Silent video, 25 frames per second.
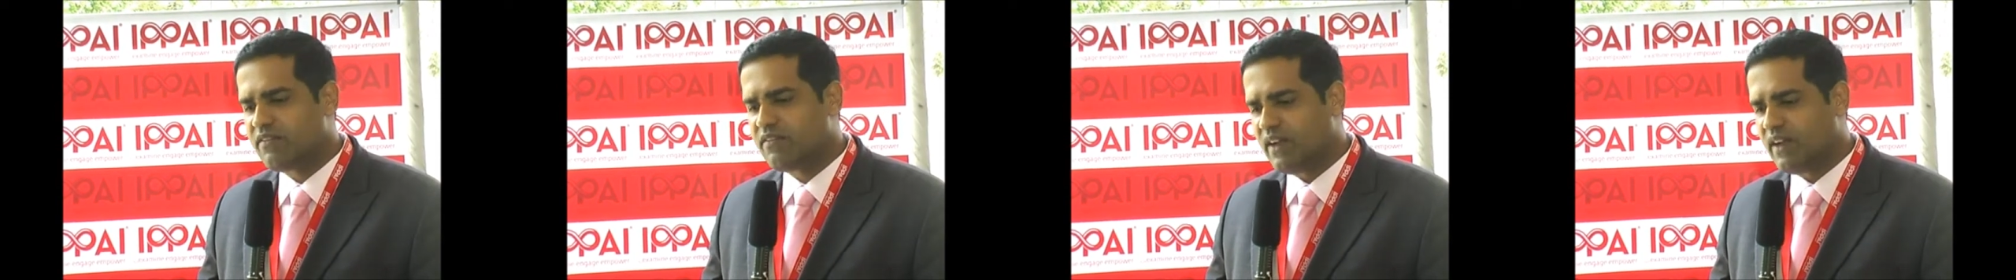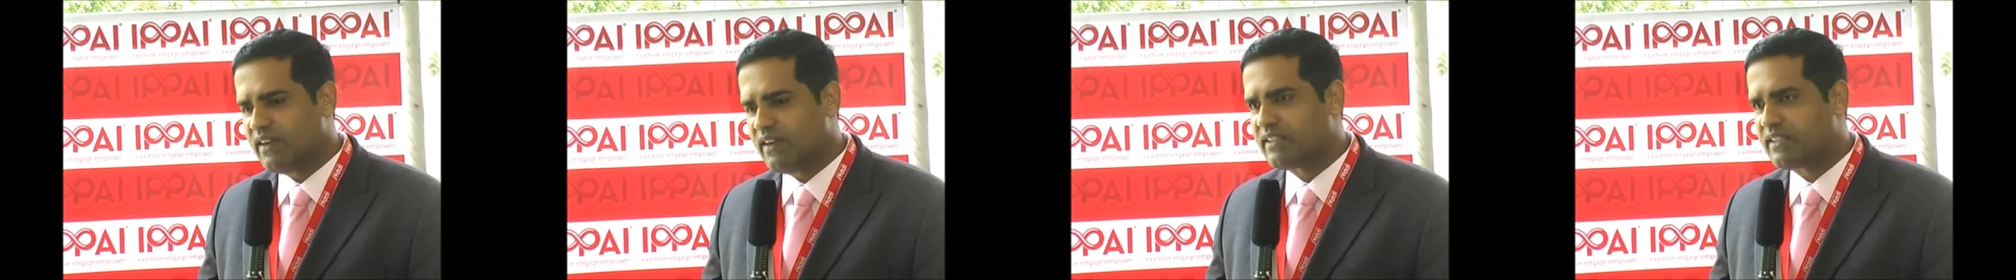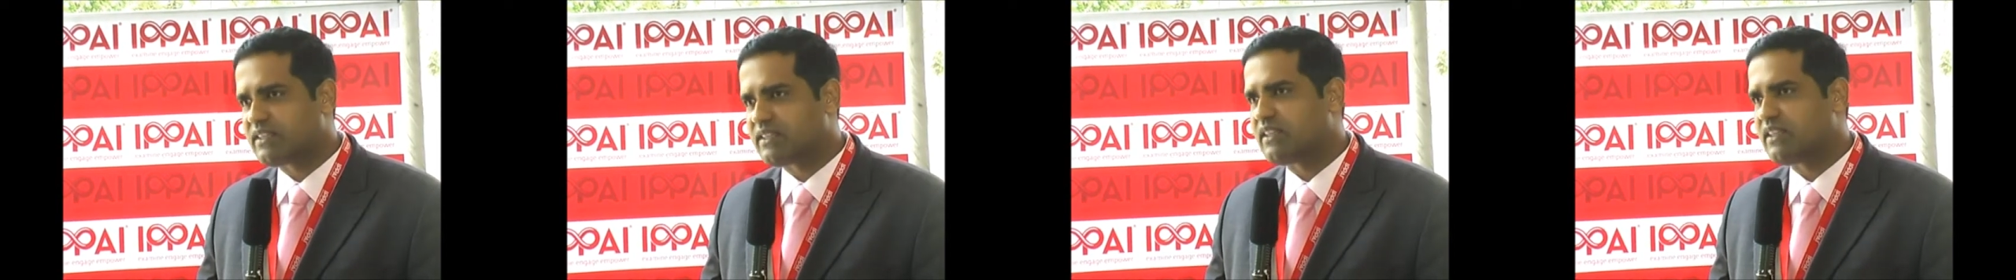
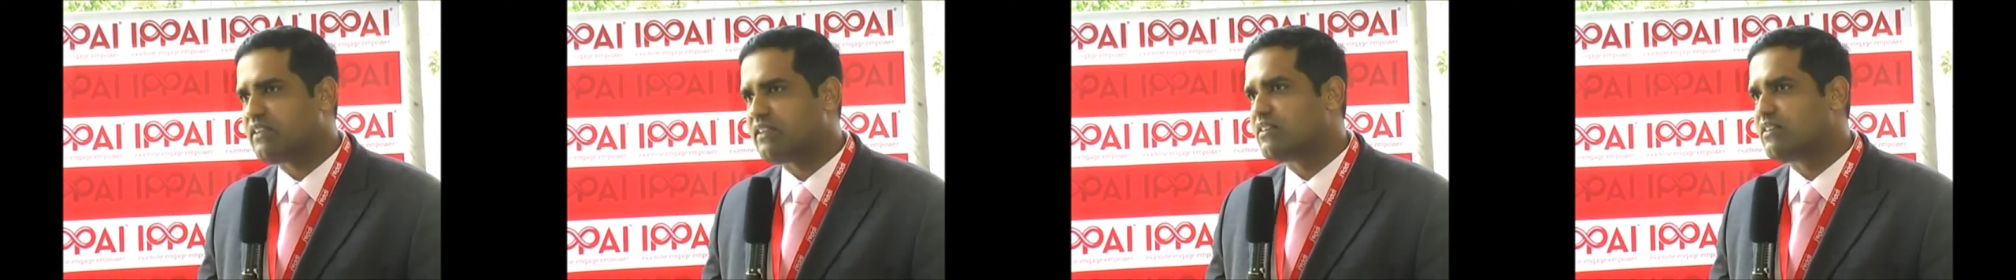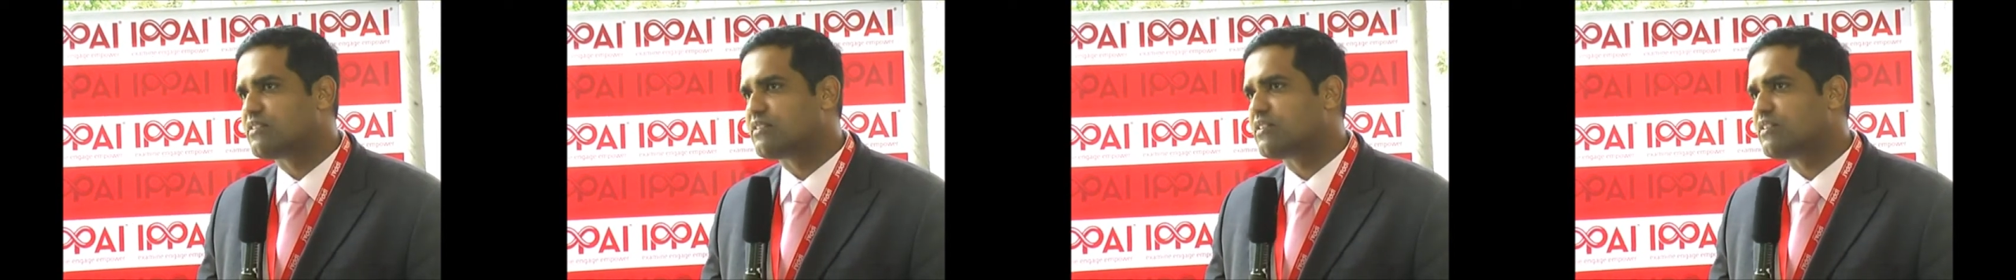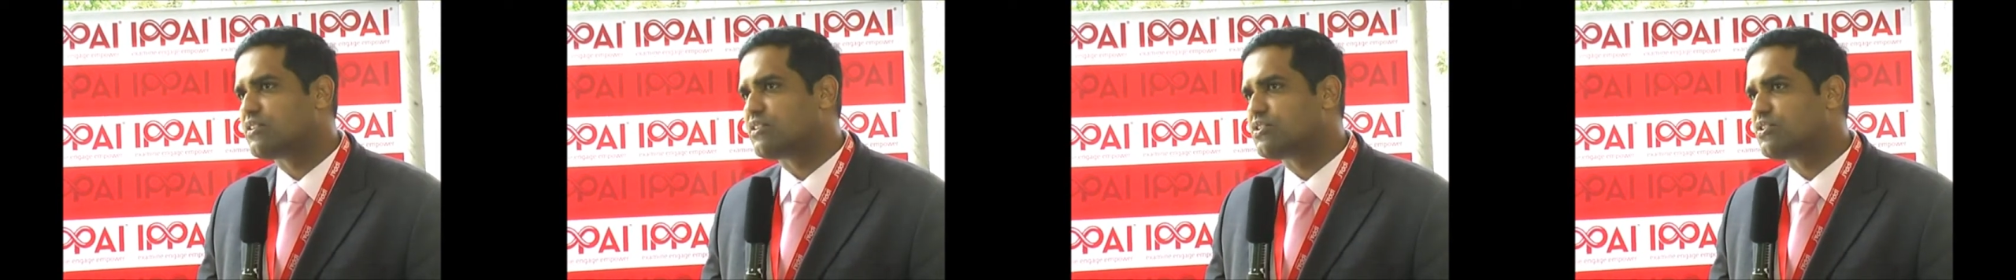very
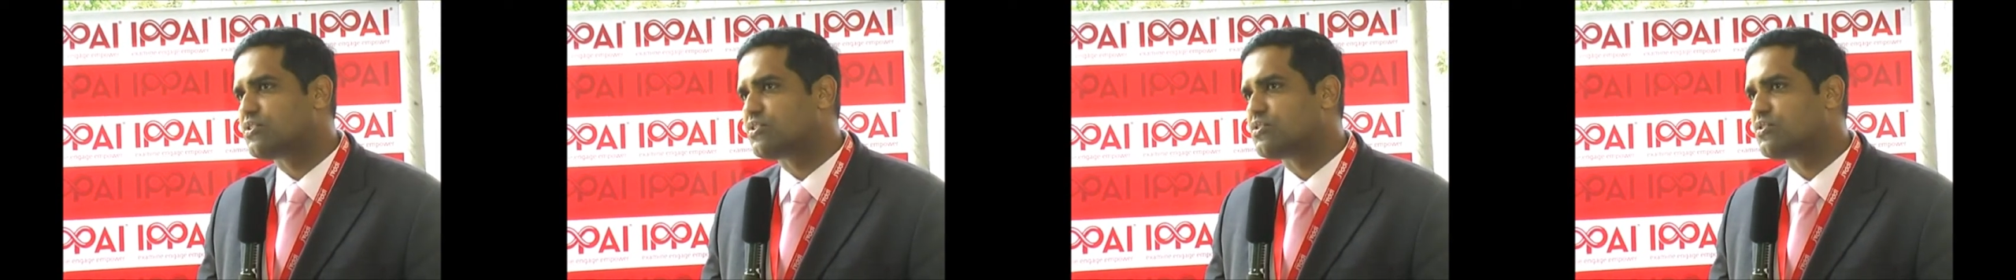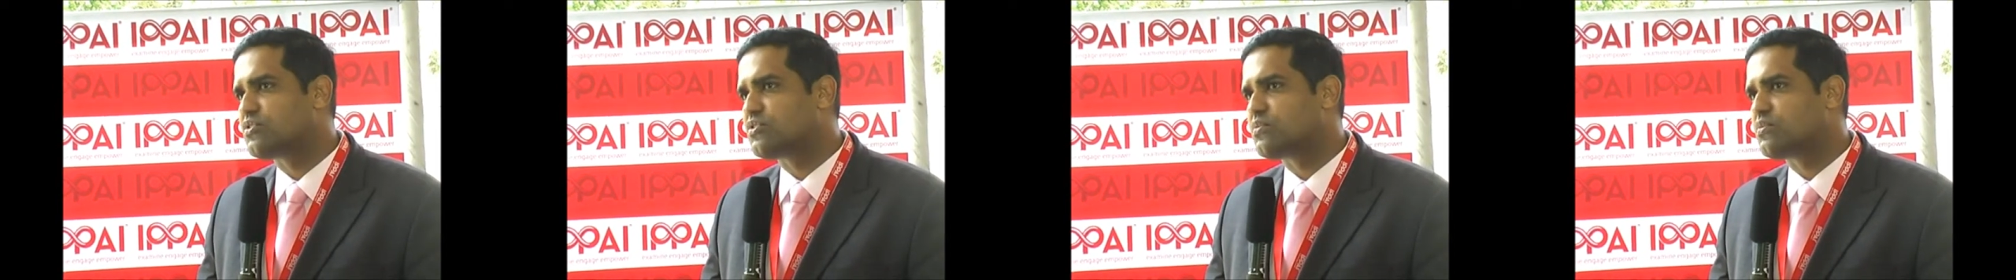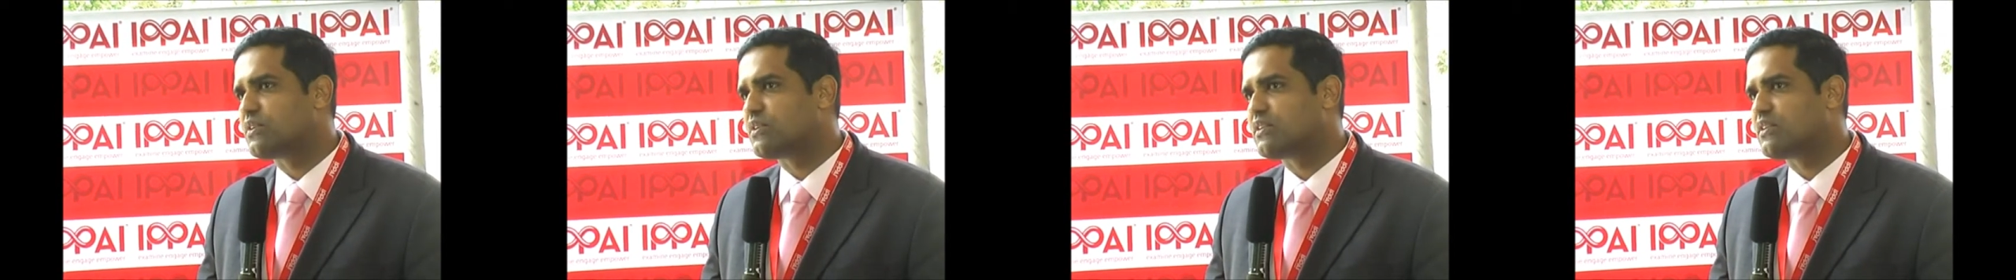serious
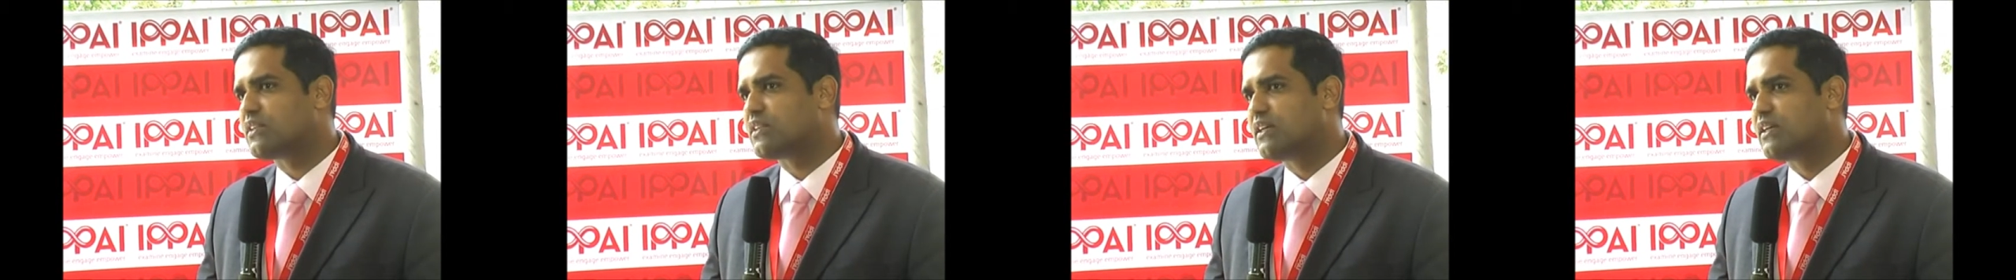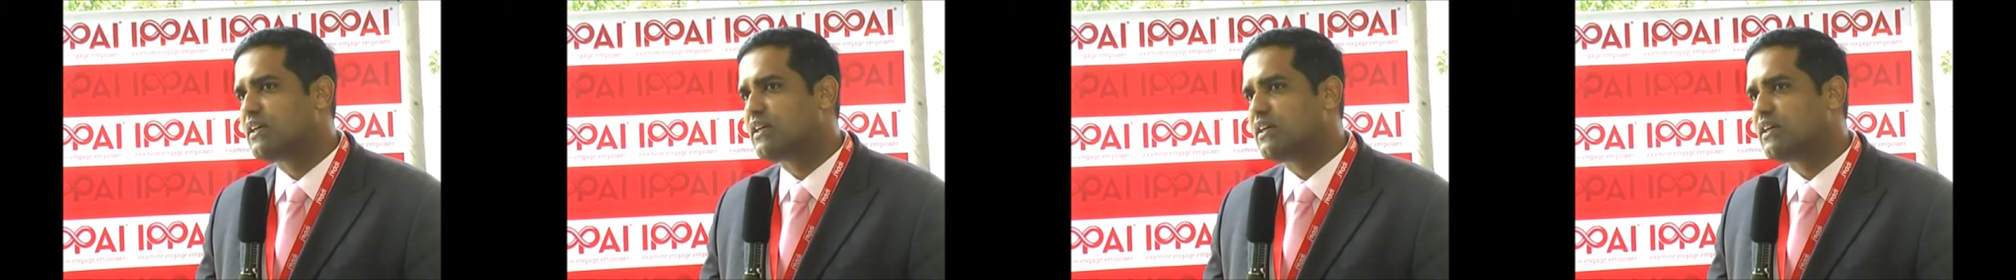issues with